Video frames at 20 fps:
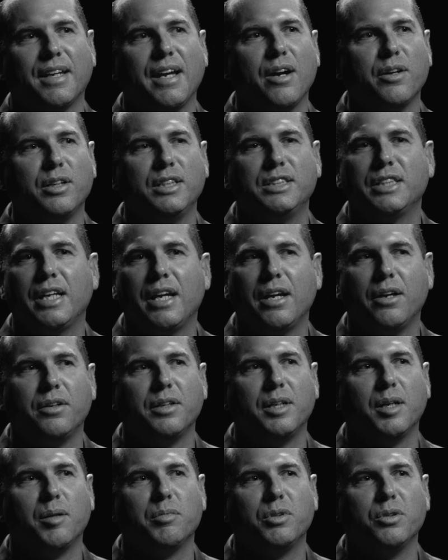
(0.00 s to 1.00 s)
a county
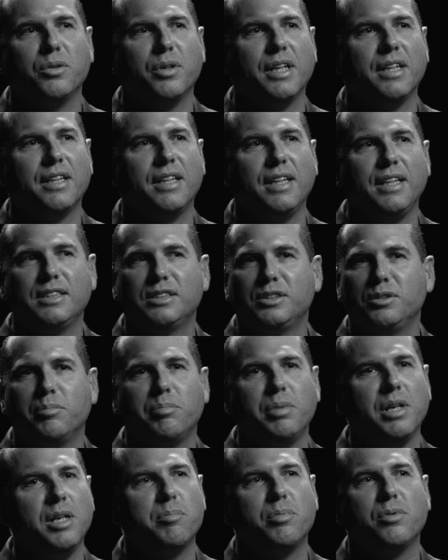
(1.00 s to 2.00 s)
jail and I'm doing things to
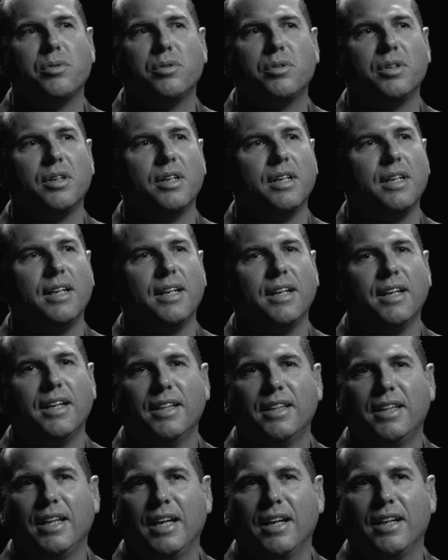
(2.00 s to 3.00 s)
people
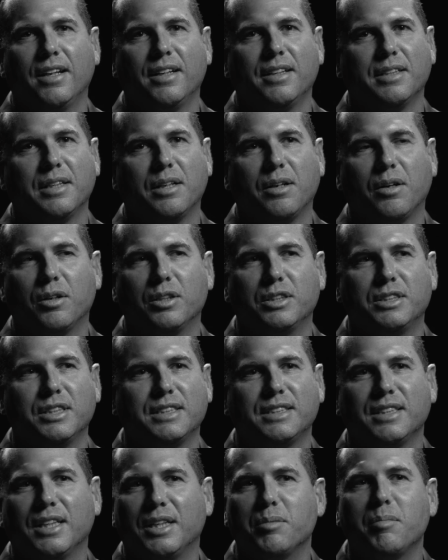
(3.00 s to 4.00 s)
that are
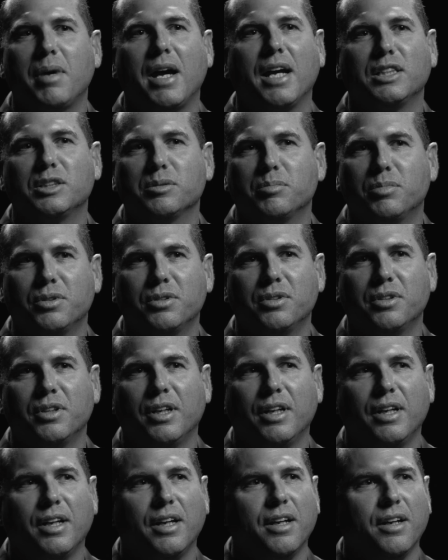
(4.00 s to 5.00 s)
just unimaginable,
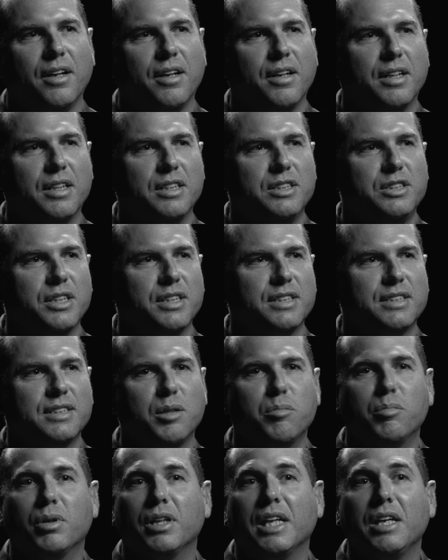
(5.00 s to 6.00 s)
uh, just
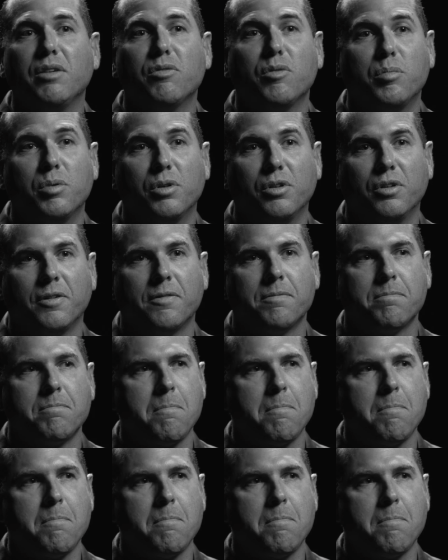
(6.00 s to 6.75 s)
unbelievable,